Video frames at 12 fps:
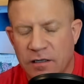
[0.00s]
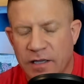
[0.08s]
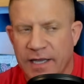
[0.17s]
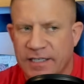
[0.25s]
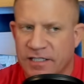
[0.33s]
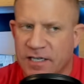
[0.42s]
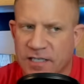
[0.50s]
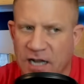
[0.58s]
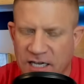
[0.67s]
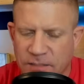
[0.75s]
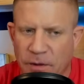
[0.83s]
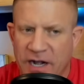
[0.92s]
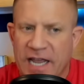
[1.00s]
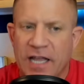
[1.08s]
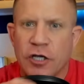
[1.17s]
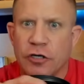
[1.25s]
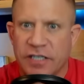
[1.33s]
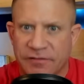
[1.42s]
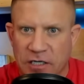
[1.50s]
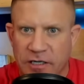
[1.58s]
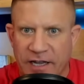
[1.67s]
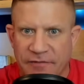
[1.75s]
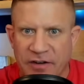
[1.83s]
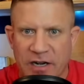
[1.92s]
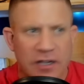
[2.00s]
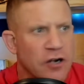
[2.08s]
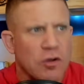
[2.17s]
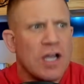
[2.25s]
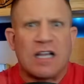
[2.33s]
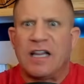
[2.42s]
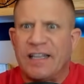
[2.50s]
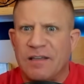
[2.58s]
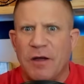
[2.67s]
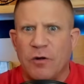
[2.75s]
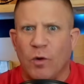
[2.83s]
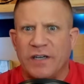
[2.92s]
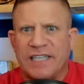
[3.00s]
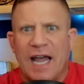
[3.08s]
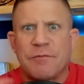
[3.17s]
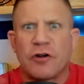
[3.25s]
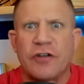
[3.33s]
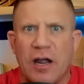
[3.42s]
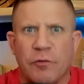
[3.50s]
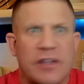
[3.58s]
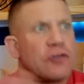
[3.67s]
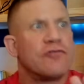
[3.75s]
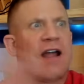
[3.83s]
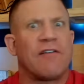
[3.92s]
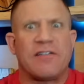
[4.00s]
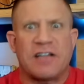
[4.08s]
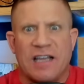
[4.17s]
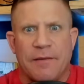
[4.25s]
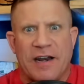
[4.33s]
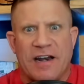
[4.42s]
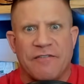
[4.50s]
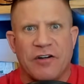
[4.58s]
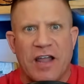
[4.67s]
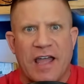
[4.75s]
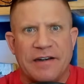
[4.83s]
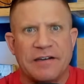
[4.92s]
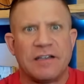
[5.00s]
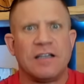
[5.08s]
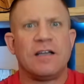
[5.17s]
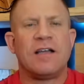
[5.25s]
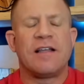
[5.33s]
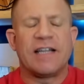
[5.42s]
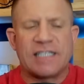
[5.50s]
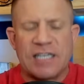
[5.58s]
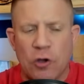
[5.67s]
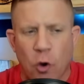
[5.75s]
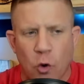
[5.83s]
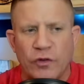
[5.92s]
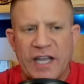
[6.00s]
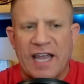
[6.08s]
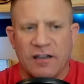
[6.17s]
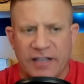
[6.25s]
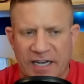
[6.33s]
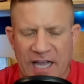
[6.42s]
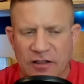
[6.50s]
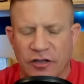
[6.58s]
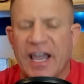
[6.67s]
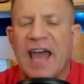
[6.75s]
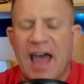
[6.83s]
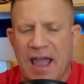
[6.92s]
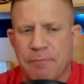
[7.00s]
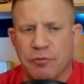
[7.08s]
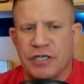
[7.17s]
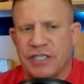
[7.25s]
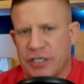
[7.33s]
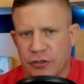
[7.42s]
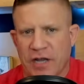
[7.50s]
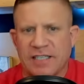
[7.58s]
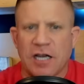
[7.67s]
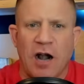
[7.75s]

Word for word: It just doesn't cost money. You just have to click a video. You know, click the button one time. You're done with it. You never have to think about it ever again. It's the only analytic I look at. I appreciate you guys.